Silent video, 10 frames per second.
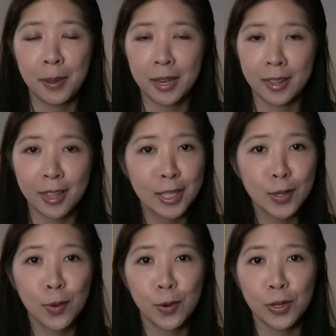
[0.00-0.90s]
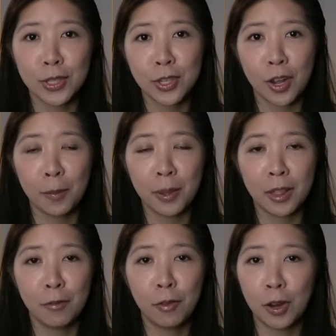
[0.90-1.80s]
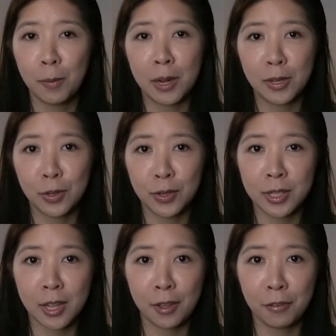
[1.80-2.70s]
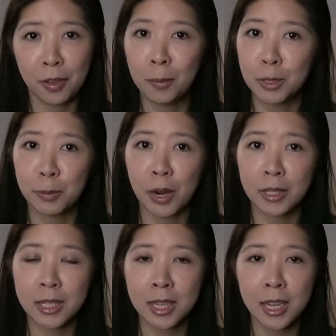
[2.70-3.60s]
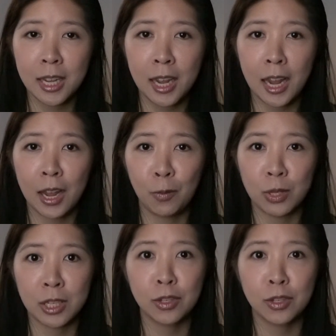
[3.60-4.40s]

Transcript: mean, this course taught me the fundamentals of image processing and was